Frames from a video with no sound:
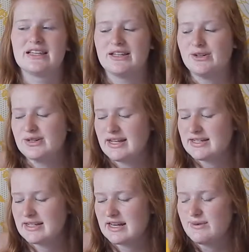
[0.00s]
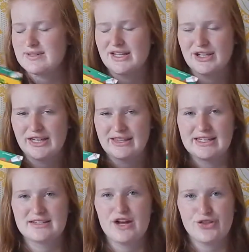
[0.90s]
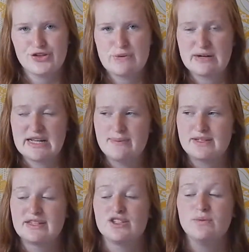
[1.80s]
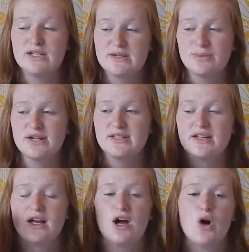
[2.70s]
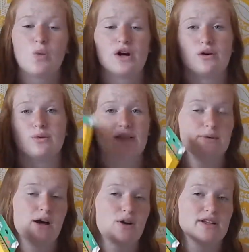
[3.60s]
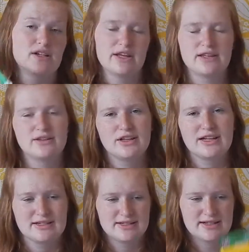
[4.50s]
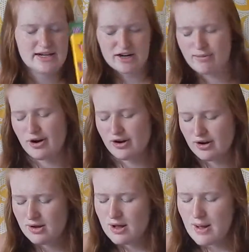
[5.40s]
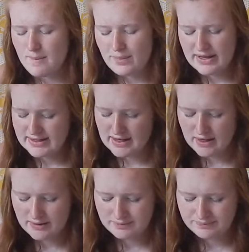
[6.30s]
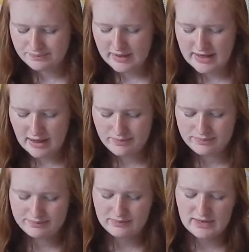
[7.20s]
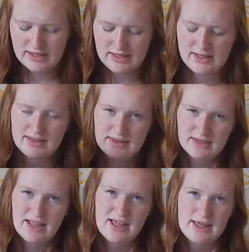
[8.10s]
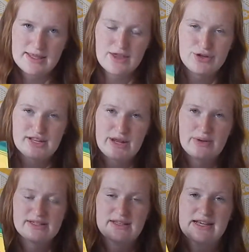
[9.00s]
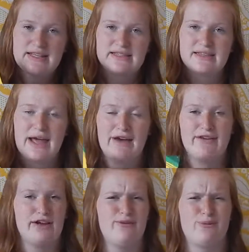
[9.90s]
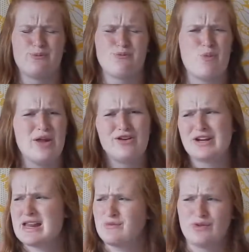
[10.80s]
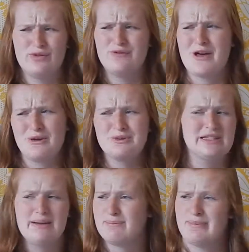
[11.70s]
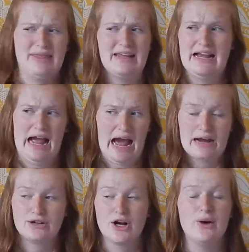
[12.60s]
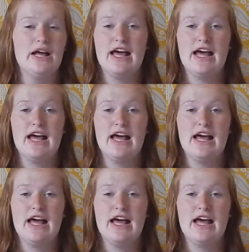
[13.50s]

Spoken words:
like the little like skinny ones that look like this, not the super tips. The super tip ones work really well because they're like a skinnier marker. But yeah, the other skinny ones of these, they have like a weird kind of felt tip thing. I don't know.